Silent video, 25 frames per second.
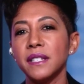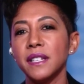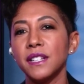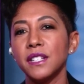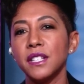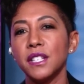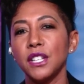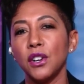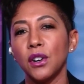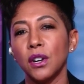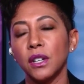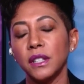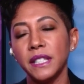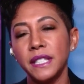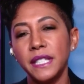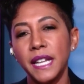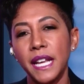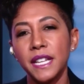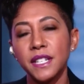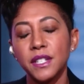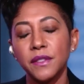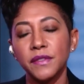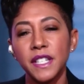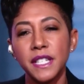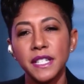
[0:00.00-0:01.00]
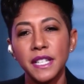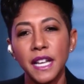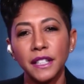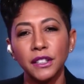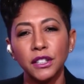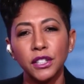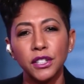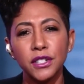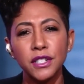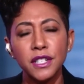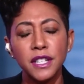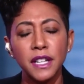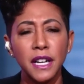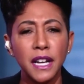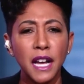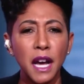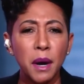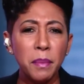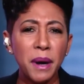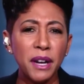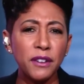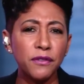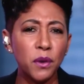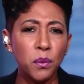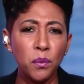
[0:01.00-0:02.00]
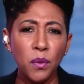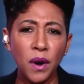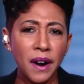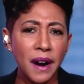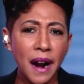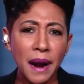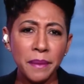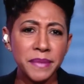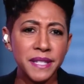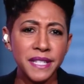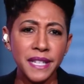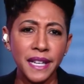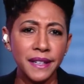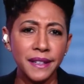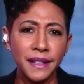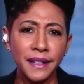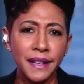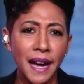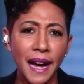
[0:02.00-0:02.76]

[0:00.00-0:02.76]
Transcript: since the early days of the settlers, but from where I'm sitting,